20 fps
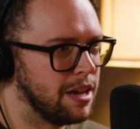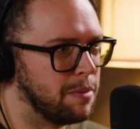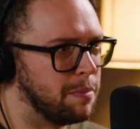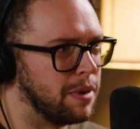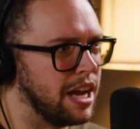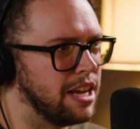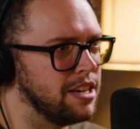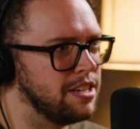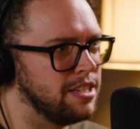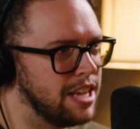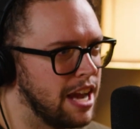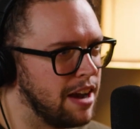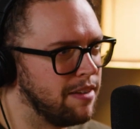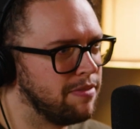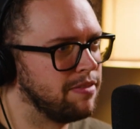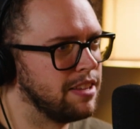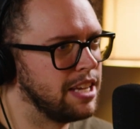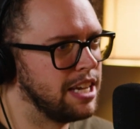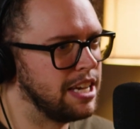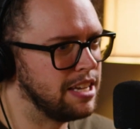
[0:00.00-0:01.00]
but I
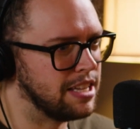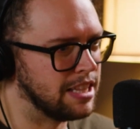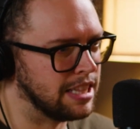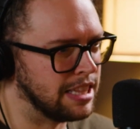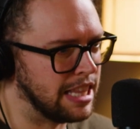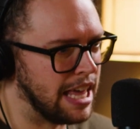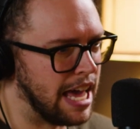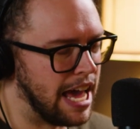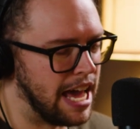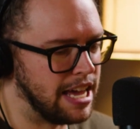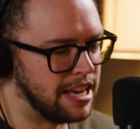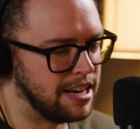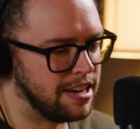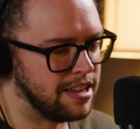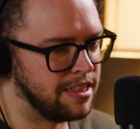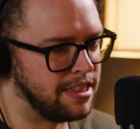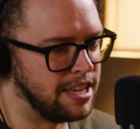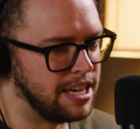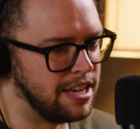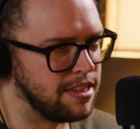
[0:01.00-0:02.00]
definitely let
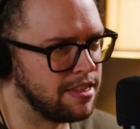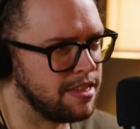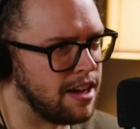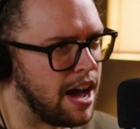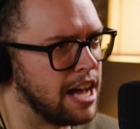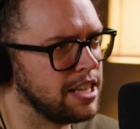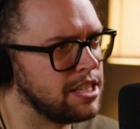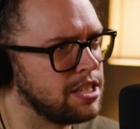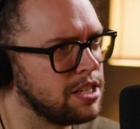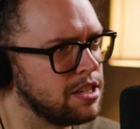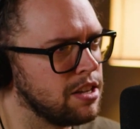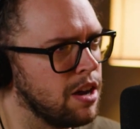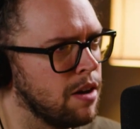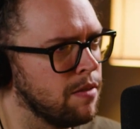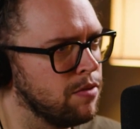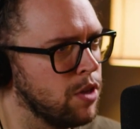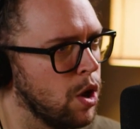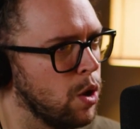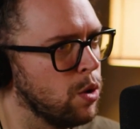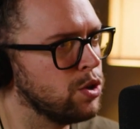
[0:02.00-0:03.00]
the thoughts
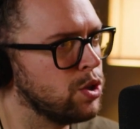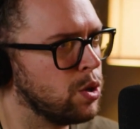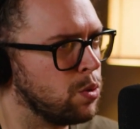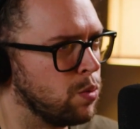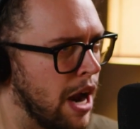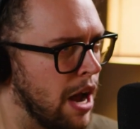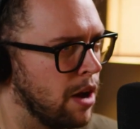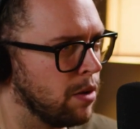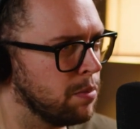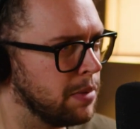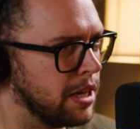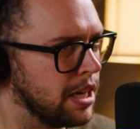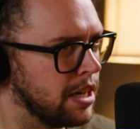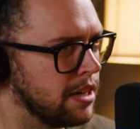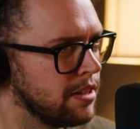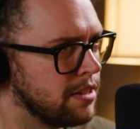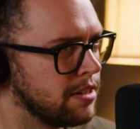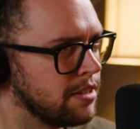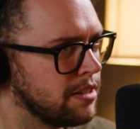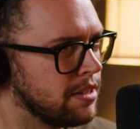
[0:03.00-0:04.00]
of those around
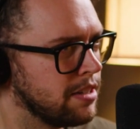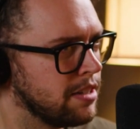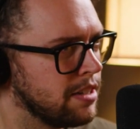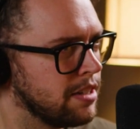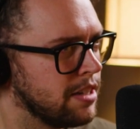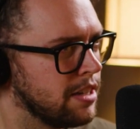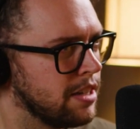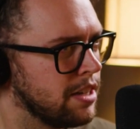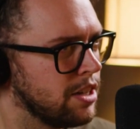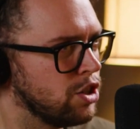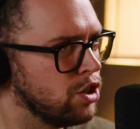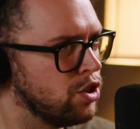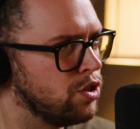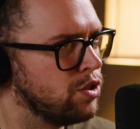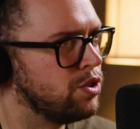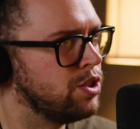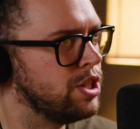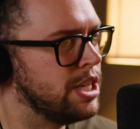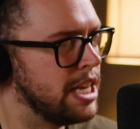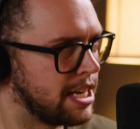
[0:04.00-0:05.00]
me
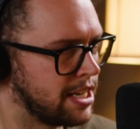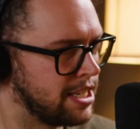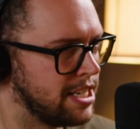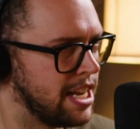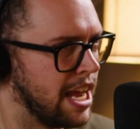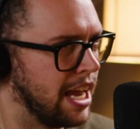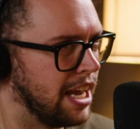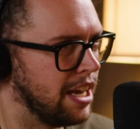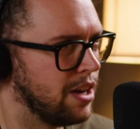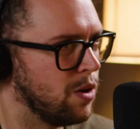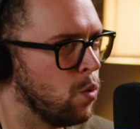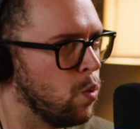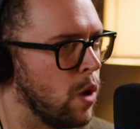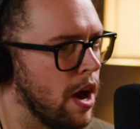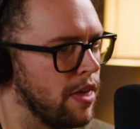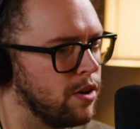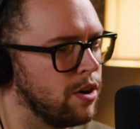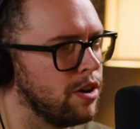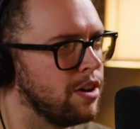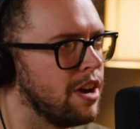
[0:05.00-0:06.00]
dictate
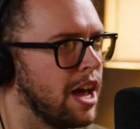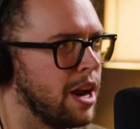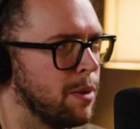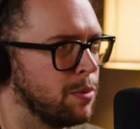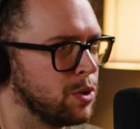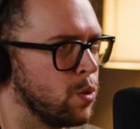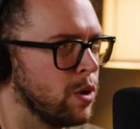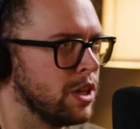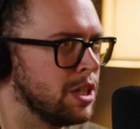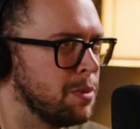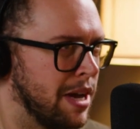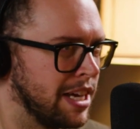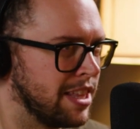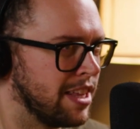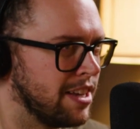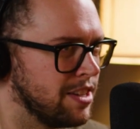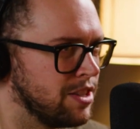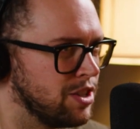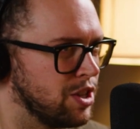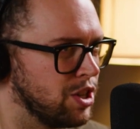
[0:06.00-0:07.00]
whether or not I was going to make
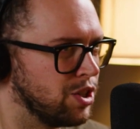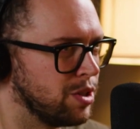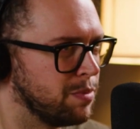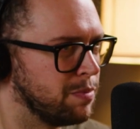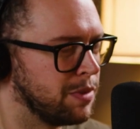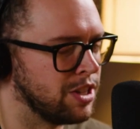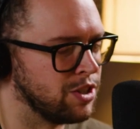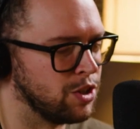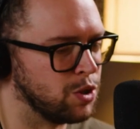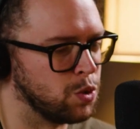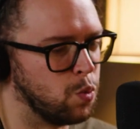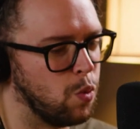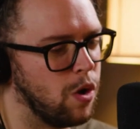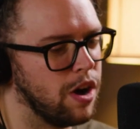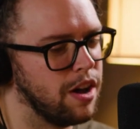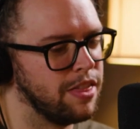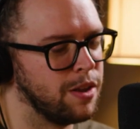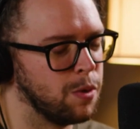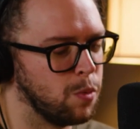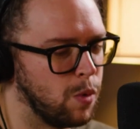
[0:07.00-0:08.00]
that decision because there's
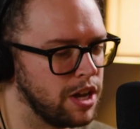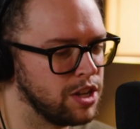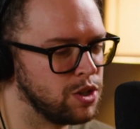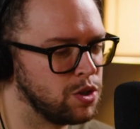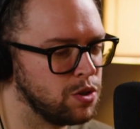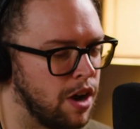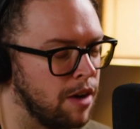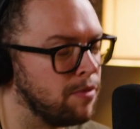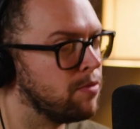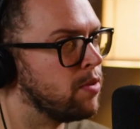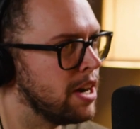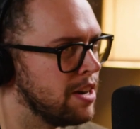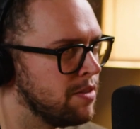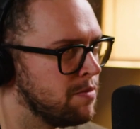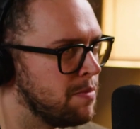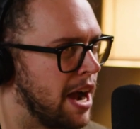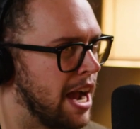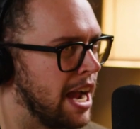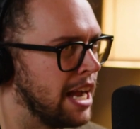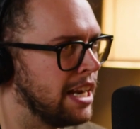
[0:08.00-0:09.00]
what there was a friend of
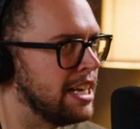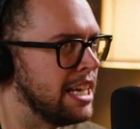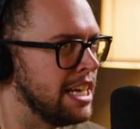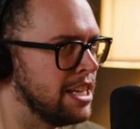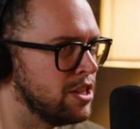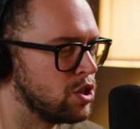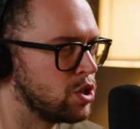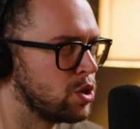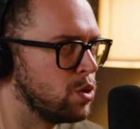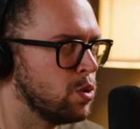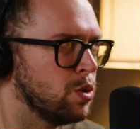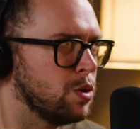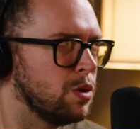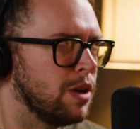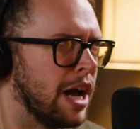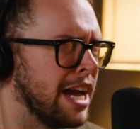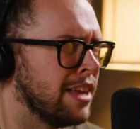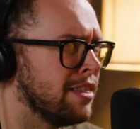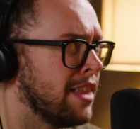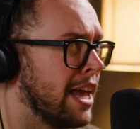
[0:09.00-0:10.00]
mine in school.
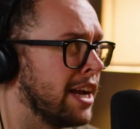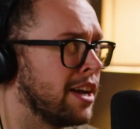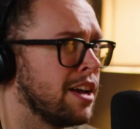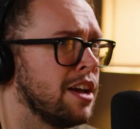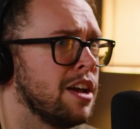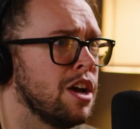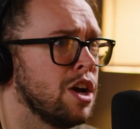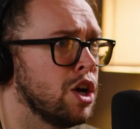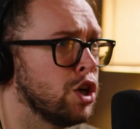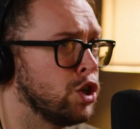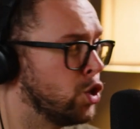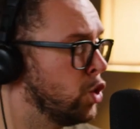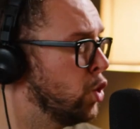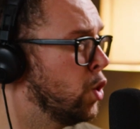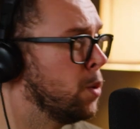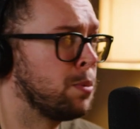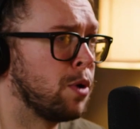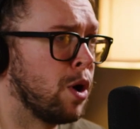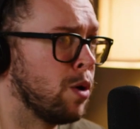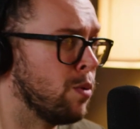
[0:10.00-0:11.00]
I had like
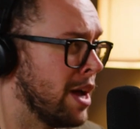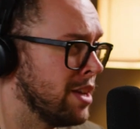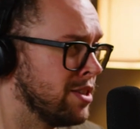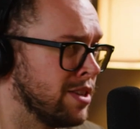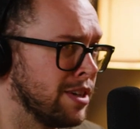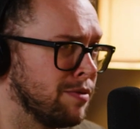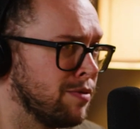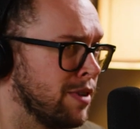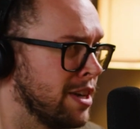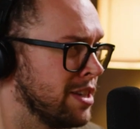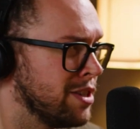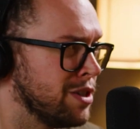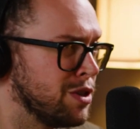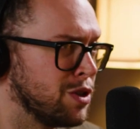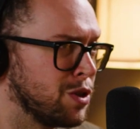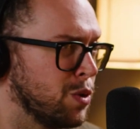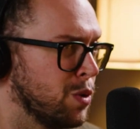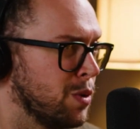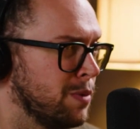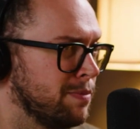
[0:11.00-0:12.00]
two pro wrestling friends in
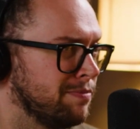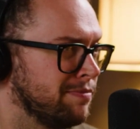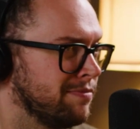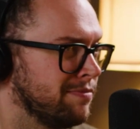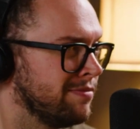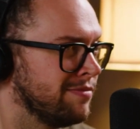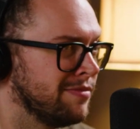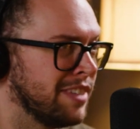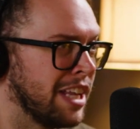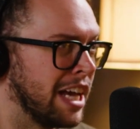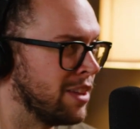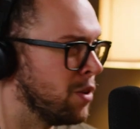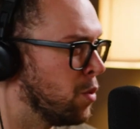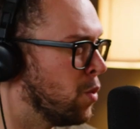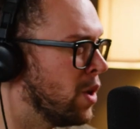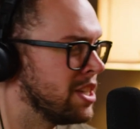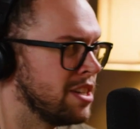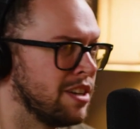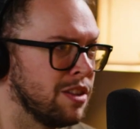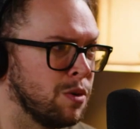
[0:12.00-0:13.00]
school. Like there
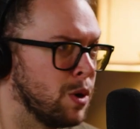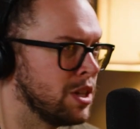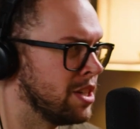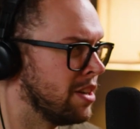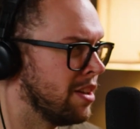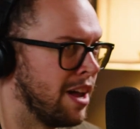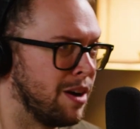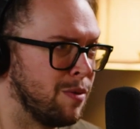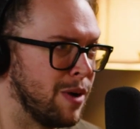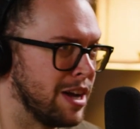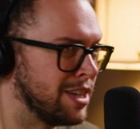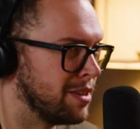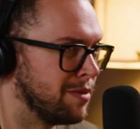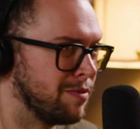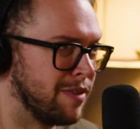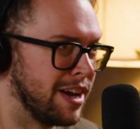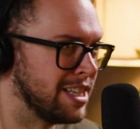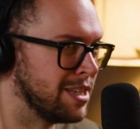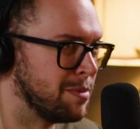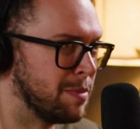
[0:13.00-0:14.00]
wasn't there wasn't a lot of wrestling
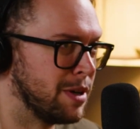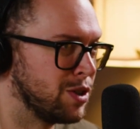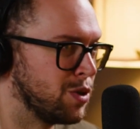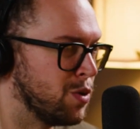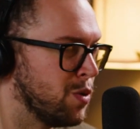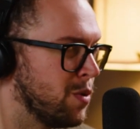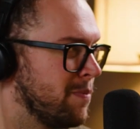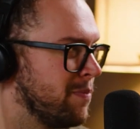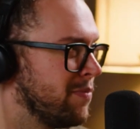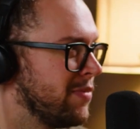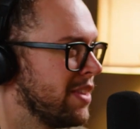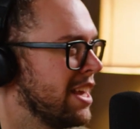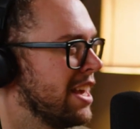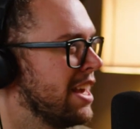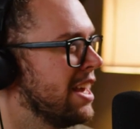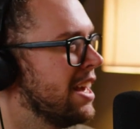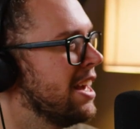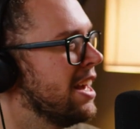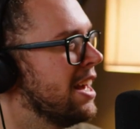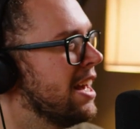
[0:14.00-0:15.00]
fans in my school.
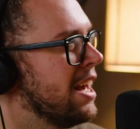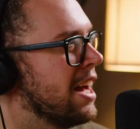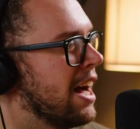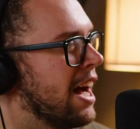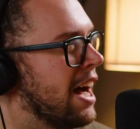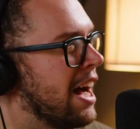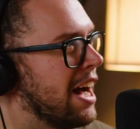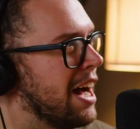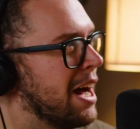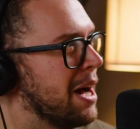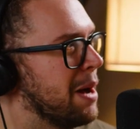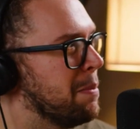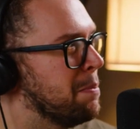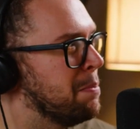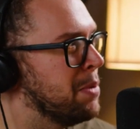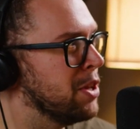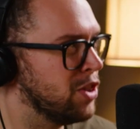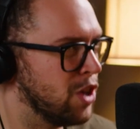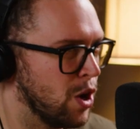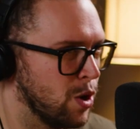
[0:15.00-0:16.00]
Mm-hmm. Um,
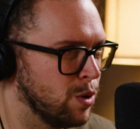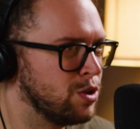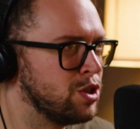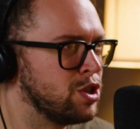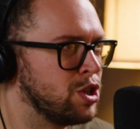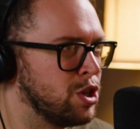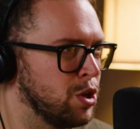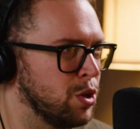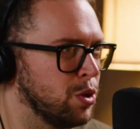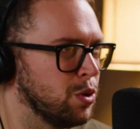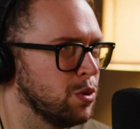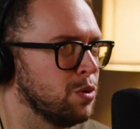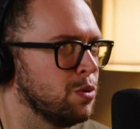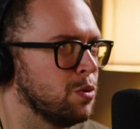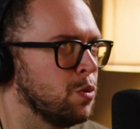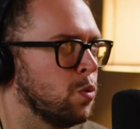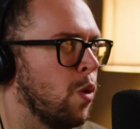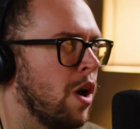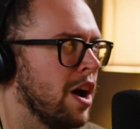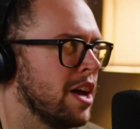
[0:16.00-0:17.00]
but those two,
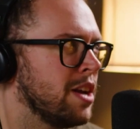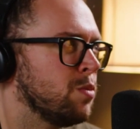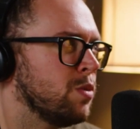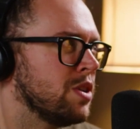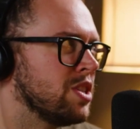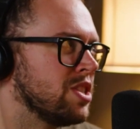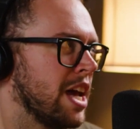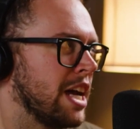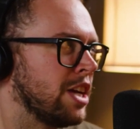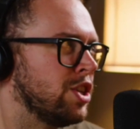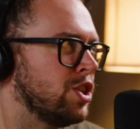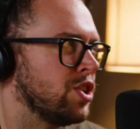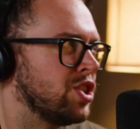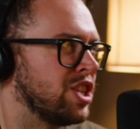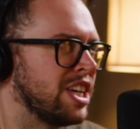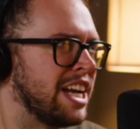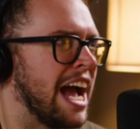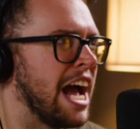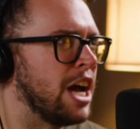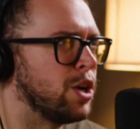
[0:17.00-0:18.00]
one was like just
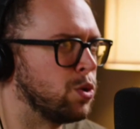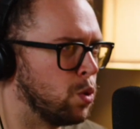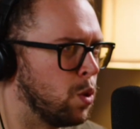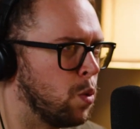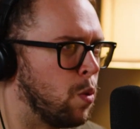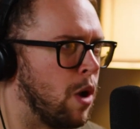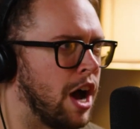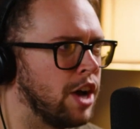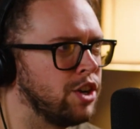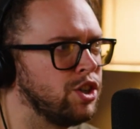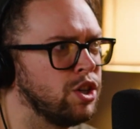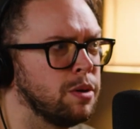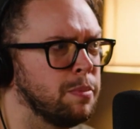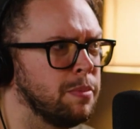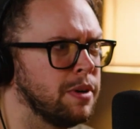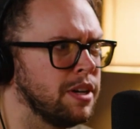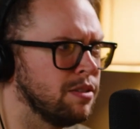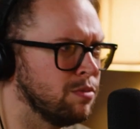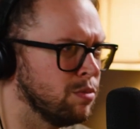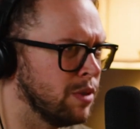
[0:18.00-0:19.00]
a casual watcher
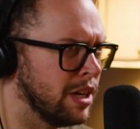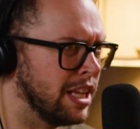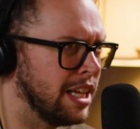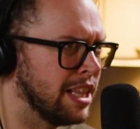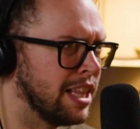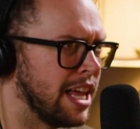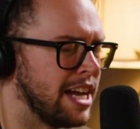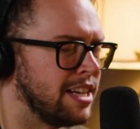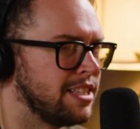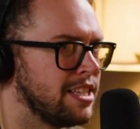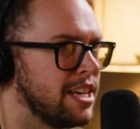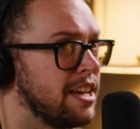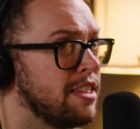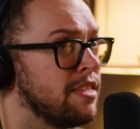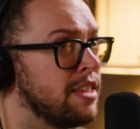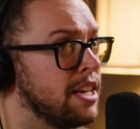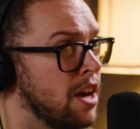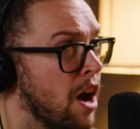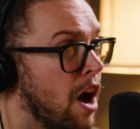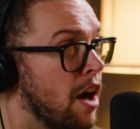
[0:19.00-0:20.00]
but really liked it.
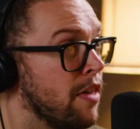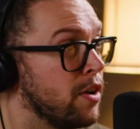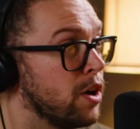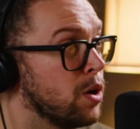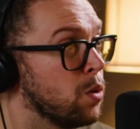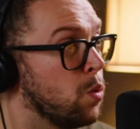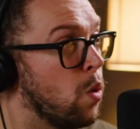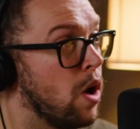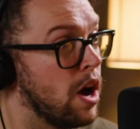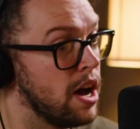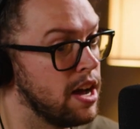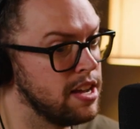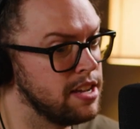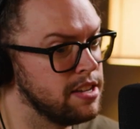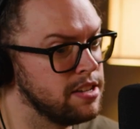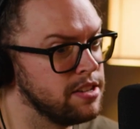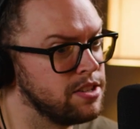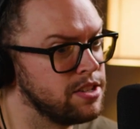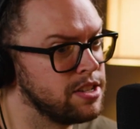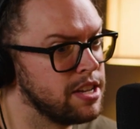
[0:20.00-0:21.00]
The other
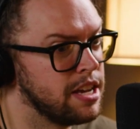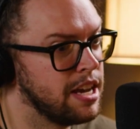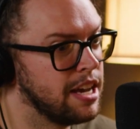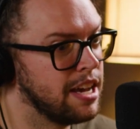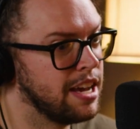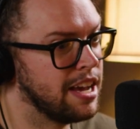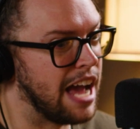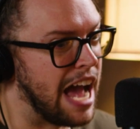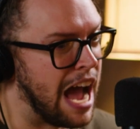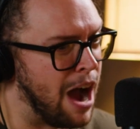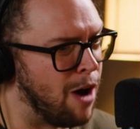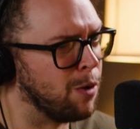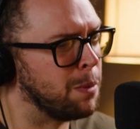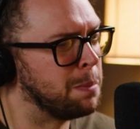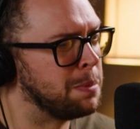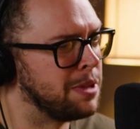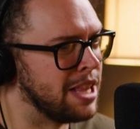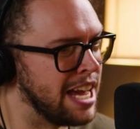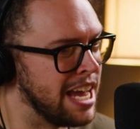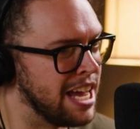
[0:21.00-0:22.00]
was our
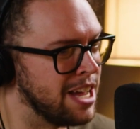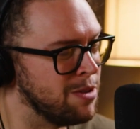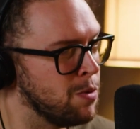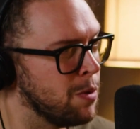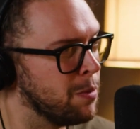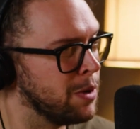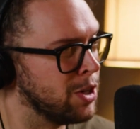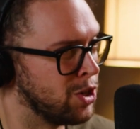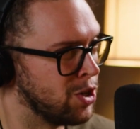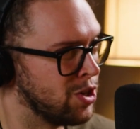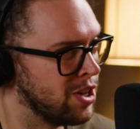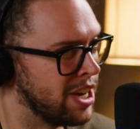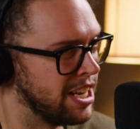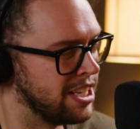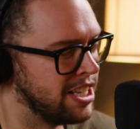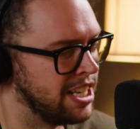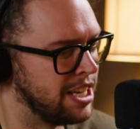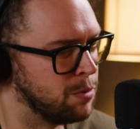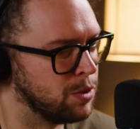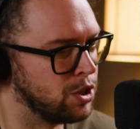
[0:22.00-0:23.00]
plan when we turned
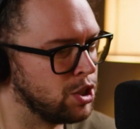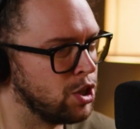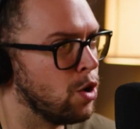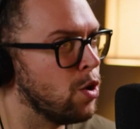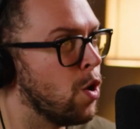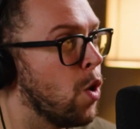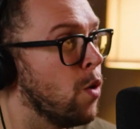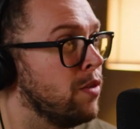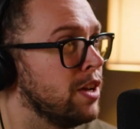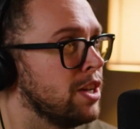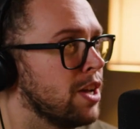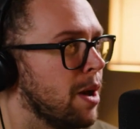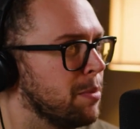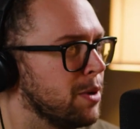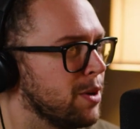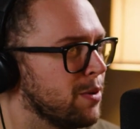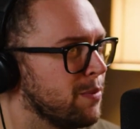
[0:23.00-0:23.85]
18 was to go to OVW.